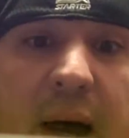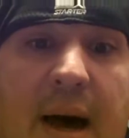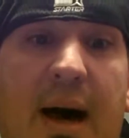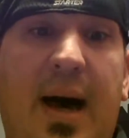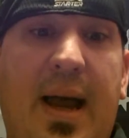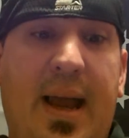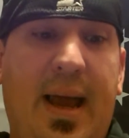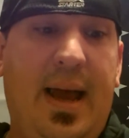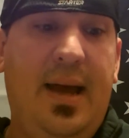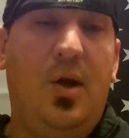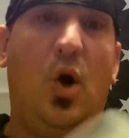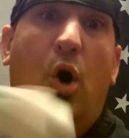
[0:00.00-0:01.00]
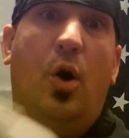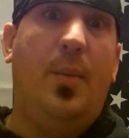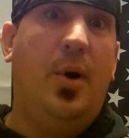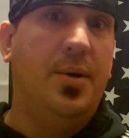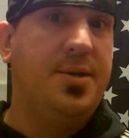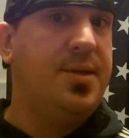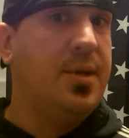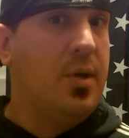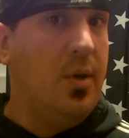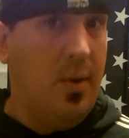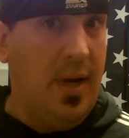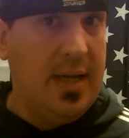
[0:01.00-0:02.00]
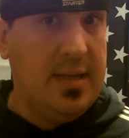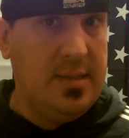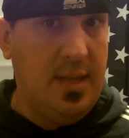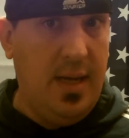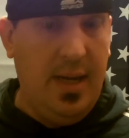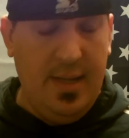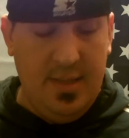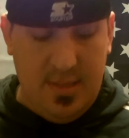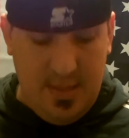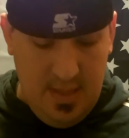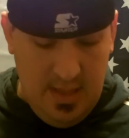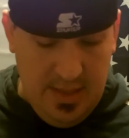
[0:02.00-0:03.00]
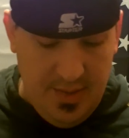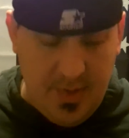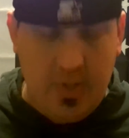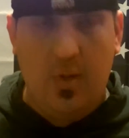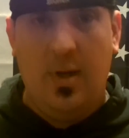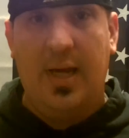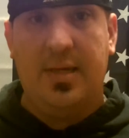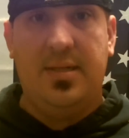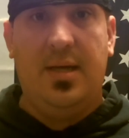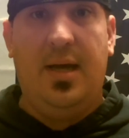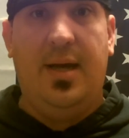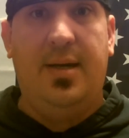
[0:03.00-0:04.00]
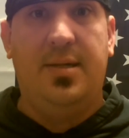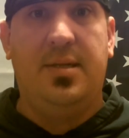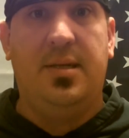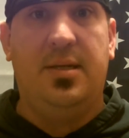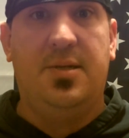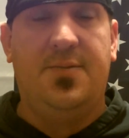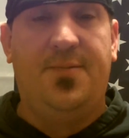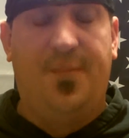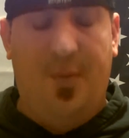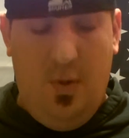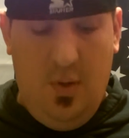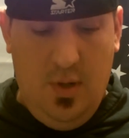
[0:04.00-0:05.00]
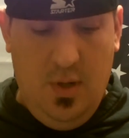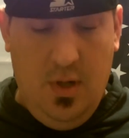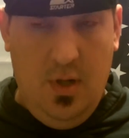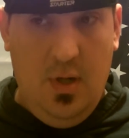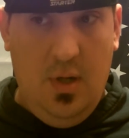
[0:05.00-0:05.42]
I had almost the correct size. The correct size is 4